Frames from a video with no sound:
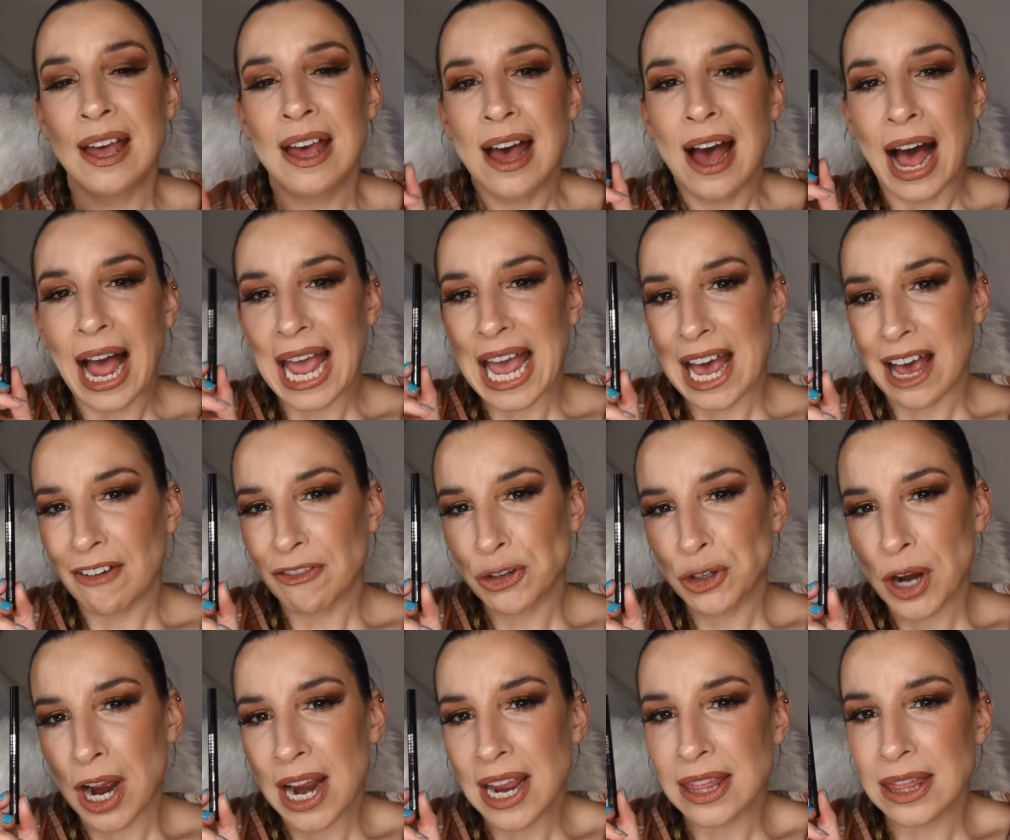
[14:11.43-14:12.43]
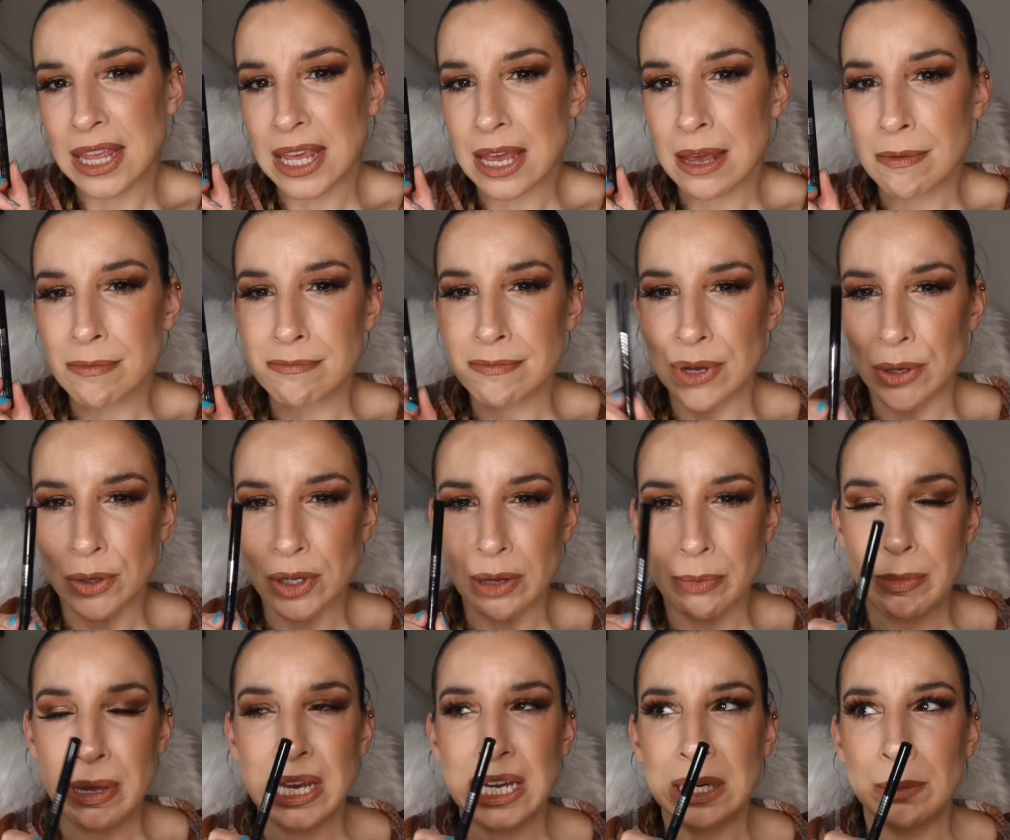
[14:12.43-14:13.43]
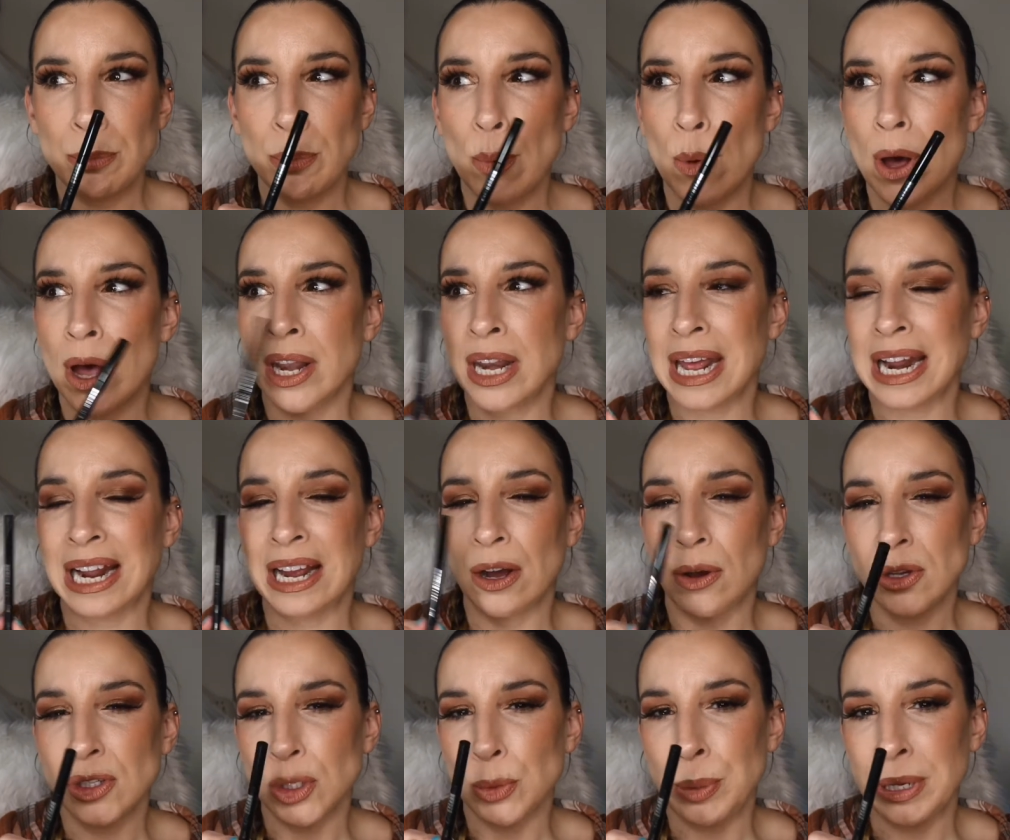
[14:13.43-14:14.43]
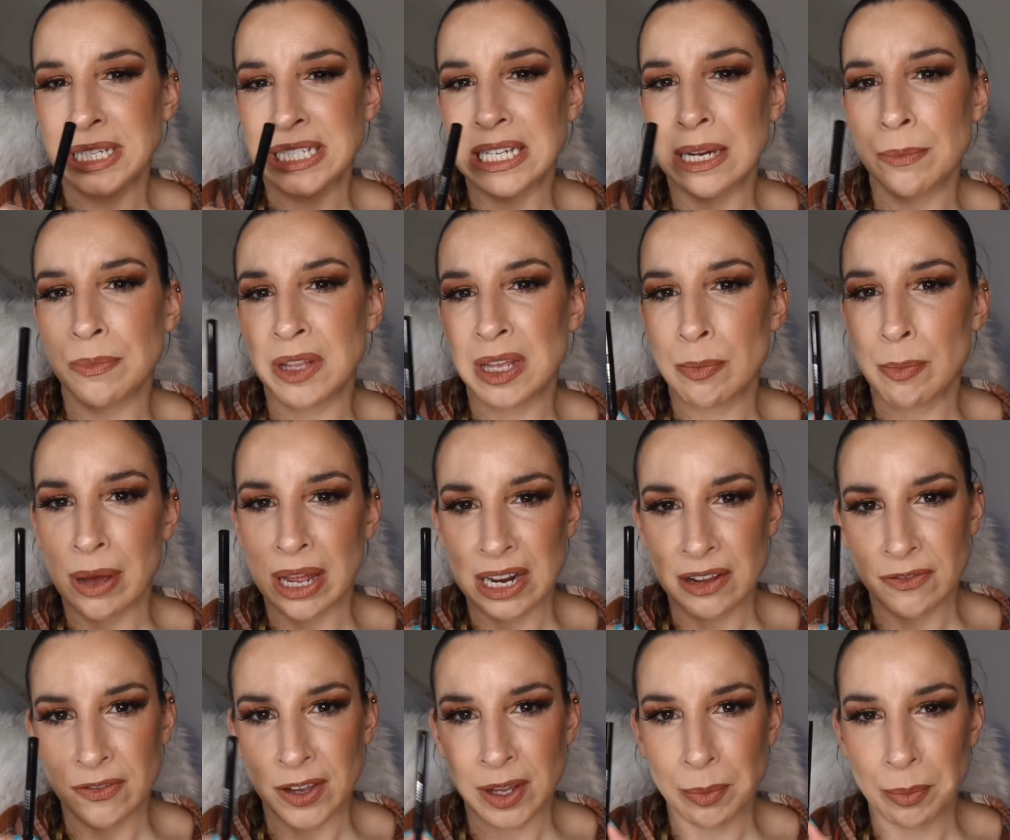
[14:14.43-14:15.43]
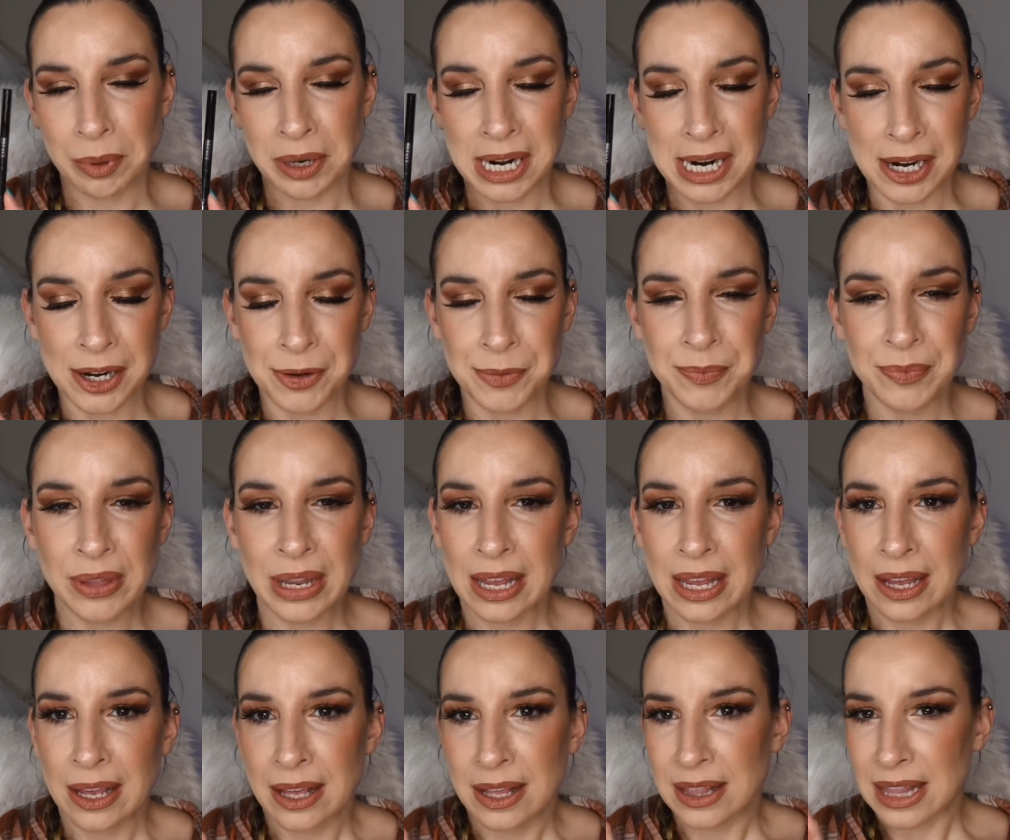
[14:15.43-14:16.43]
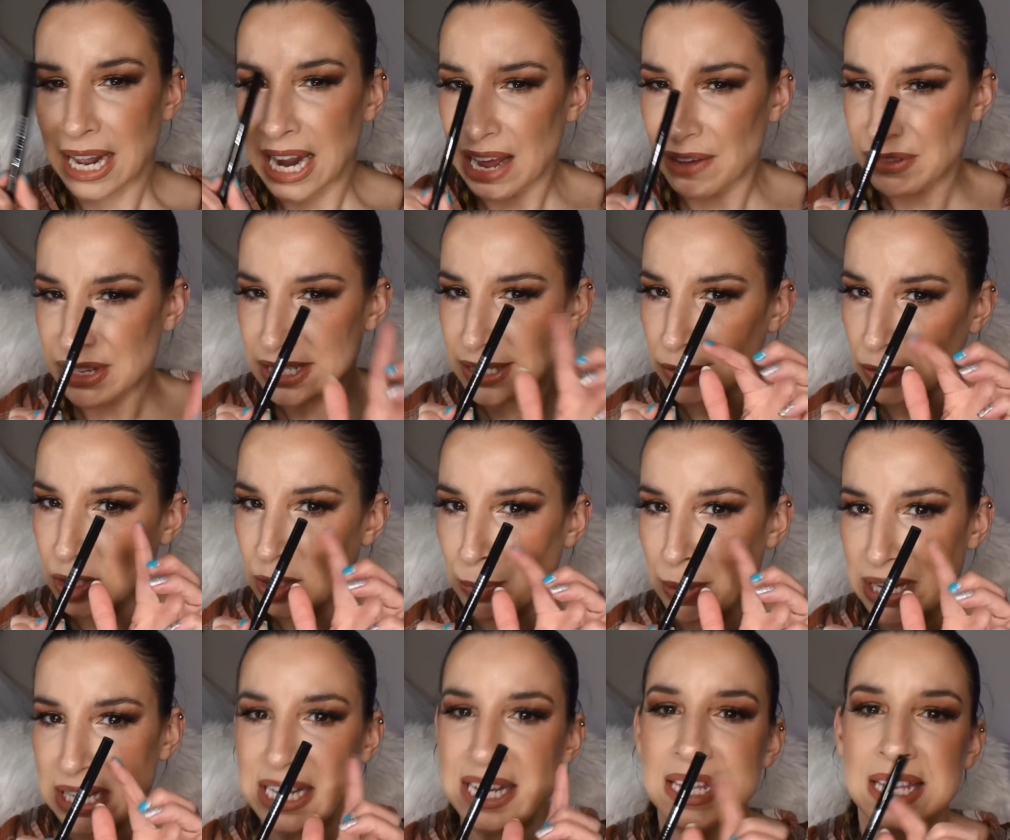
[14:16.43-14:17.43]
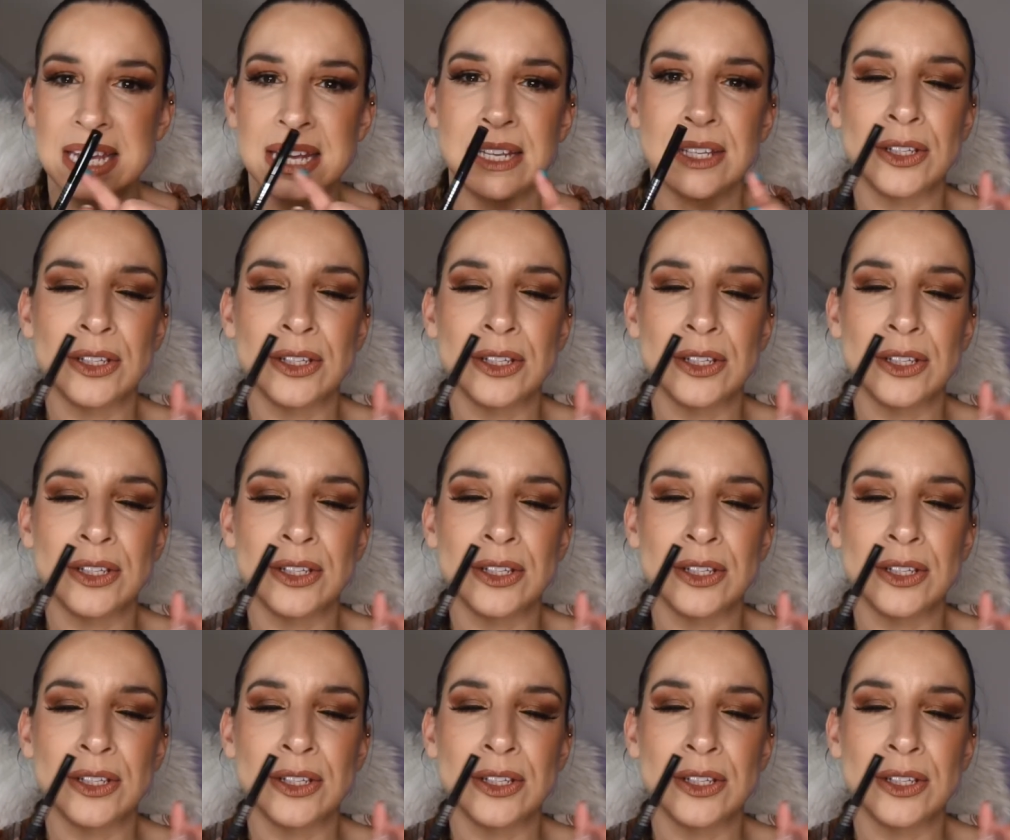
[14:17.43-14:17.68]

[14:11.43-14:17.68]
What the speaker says: I have tried the Milk Makeup one, and I also picked up the Benefit Brow that have these little spiky things.